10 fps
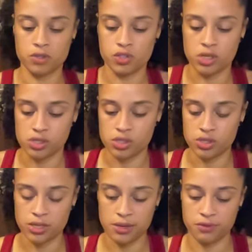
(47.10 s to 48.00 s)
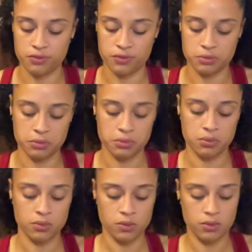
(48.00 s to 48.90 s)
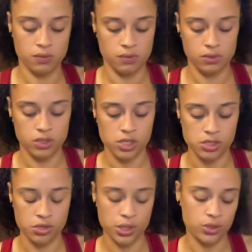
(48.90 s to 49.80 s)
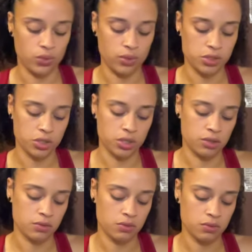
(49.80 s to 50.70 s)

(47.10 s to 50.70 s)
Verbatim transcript: Trust yourself, trust your intuition.